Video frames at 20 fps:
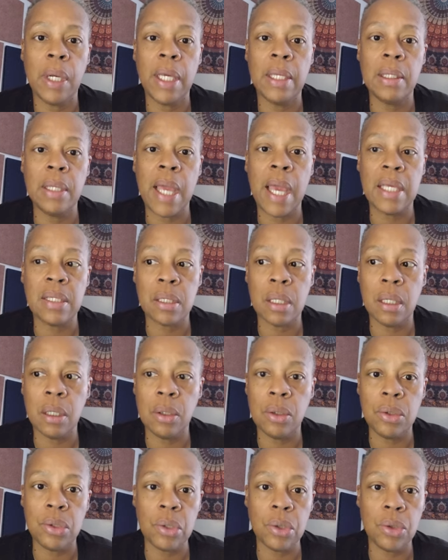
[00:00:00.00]
and as
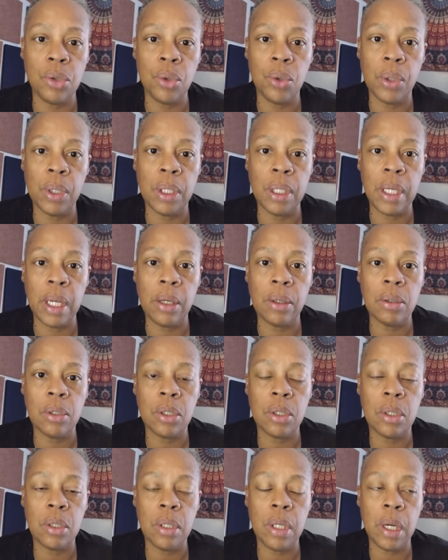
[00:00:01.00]
others are doing
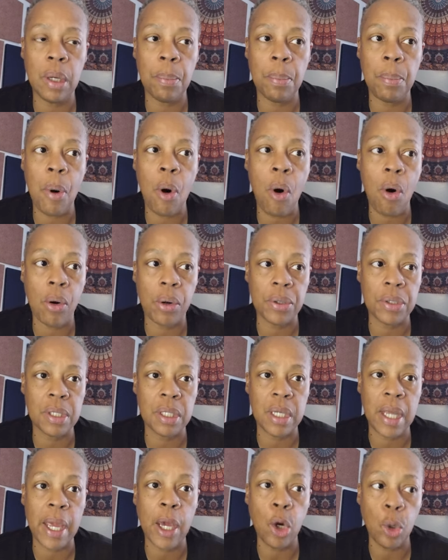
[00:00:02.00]
their parts
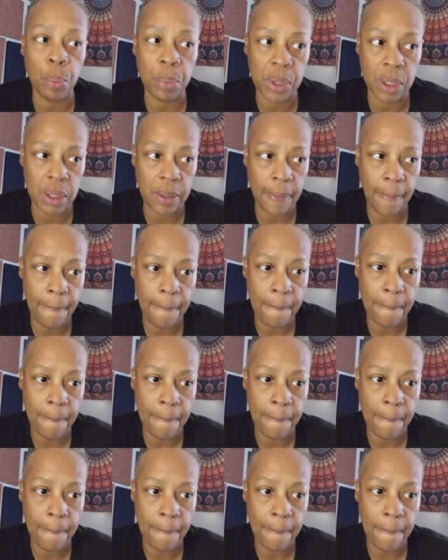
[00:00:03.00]
in helping.